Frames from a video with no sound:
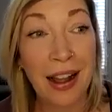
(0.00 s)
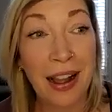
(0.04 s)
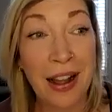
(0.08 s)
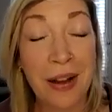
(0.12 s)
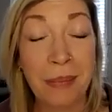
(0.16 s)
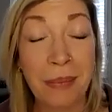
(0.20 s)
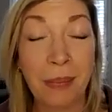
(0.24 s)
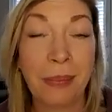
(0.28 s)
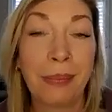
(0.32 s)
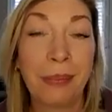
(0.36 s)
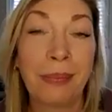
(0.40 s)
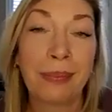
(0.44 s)

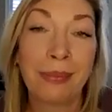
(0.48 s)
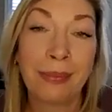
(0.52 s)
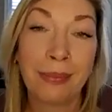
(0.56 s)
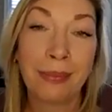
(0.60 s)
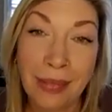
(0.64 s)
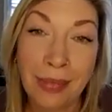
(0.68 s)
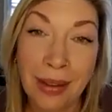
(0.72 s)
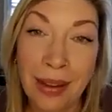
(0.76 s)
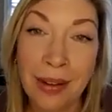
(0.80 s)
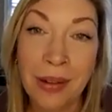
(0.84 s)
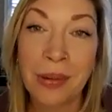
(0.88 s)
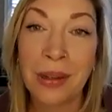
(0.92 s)
Um,
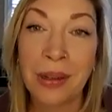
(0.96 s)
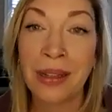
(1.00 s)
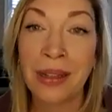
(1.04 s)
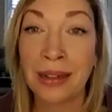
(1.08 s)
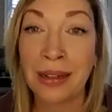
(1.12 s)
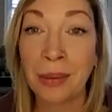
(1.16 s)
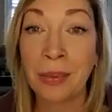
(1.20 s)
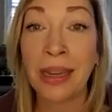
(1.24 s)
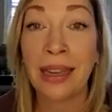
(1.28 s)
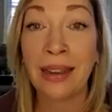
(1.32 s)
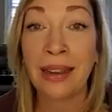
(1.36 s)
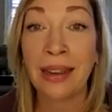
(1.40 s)
and well,
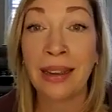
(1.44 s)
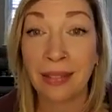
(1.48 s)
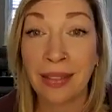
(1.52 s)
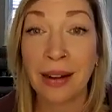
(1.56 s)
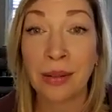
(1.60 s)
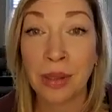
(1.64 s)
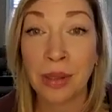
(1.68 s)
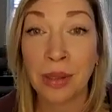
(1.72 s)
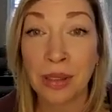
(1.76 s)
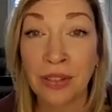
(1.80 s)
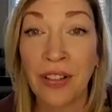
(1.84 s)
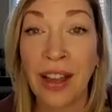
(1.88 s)
anyway,
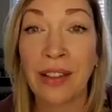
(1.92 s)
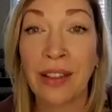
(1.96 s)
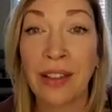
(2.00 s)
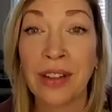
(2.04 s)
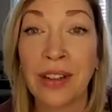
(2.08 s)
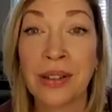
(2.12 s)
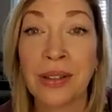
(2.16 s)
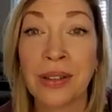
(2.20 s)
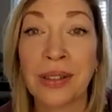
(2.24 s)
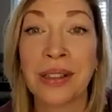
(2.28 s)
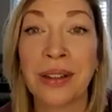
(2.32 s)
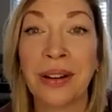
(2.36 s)
that was
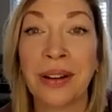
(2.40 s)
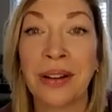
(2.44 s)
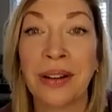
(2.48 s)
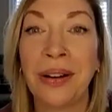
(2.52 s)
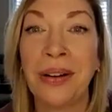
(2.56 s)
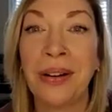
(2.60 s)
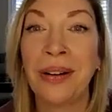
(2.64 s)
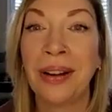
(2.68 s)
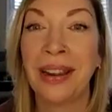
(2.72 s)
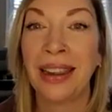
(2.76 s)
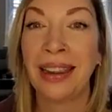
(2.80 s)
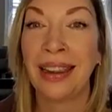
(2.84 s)
5 years
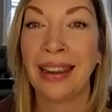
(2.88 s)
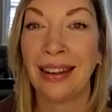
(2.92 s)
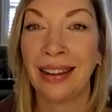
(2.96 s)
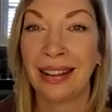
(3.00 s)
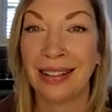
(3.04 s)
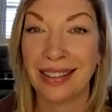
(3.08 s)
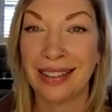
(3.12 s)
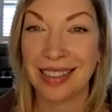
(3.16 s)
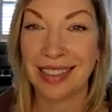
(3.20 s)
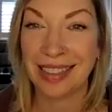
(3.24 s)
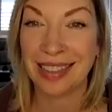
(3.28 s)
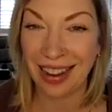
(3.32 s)
ago.
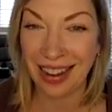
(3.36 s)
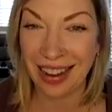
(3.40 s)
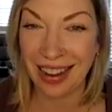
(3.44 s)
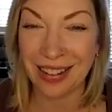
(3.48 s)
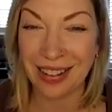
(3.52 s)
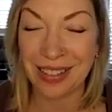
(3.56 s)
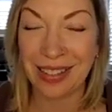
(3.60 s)
And I took